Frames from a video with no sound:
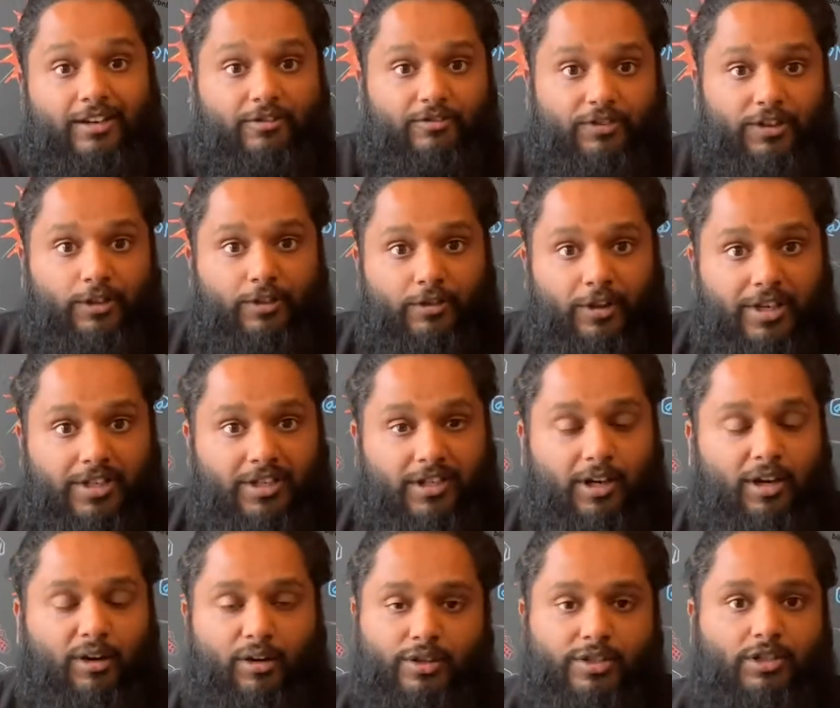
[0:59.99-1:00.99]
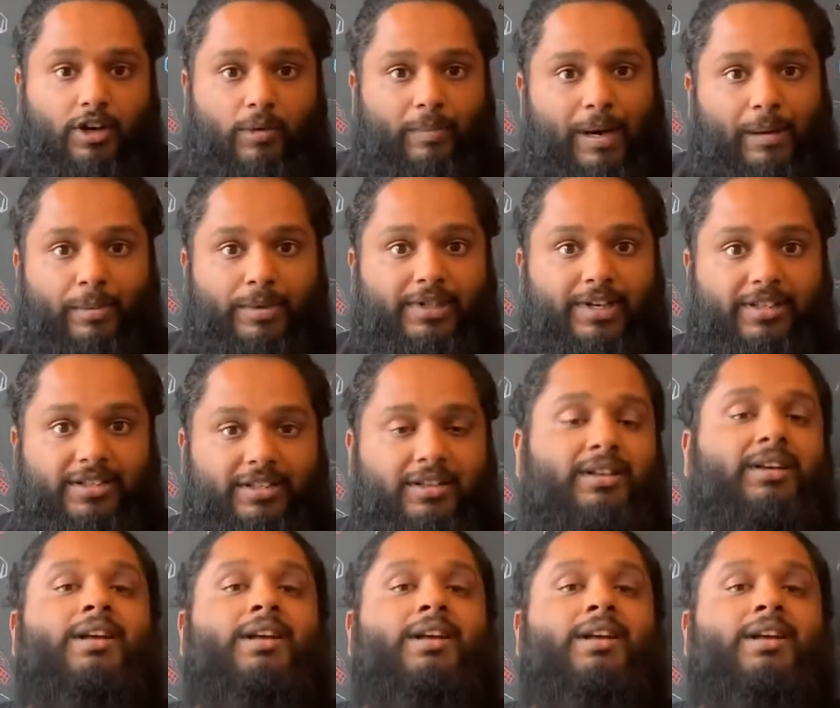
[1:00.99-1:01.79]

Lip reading: feel this and go, oh, it's got a back protector.